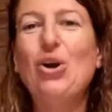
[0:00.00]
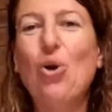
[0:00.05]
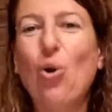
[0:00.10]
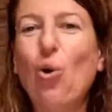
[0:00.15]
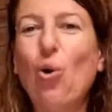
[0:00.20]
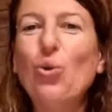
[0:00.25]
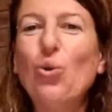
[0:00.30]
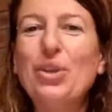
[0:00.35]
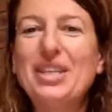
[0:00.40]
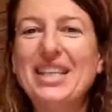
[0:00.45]

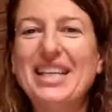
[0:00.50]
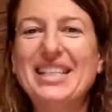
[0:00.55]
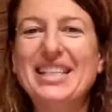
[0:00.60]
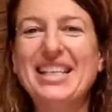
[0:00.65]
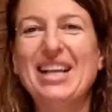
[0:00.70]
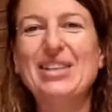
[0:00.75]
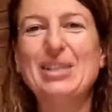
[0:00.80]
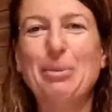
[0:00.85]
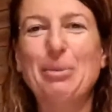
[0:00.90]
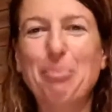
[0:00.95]
All the
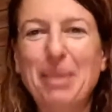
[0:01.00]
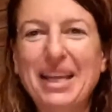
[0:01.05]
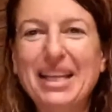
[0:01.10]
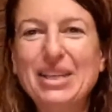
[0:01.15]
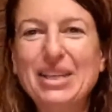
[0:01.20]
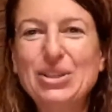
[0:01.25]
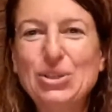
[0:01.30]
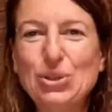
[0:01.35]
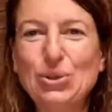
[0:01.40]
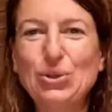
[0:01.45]
details are
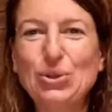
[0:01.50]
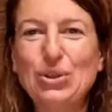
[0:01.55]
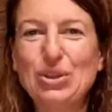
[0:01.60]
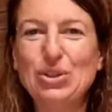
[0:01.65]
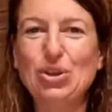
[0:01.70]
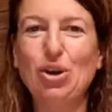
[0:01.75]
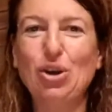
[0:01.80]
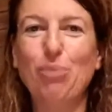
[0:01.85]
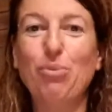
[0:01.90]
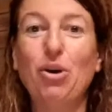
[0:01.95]
pinned to the
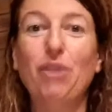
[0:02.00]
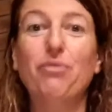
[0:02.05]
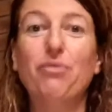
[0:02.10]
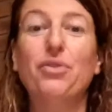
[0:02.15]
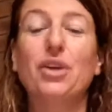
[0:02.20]
top of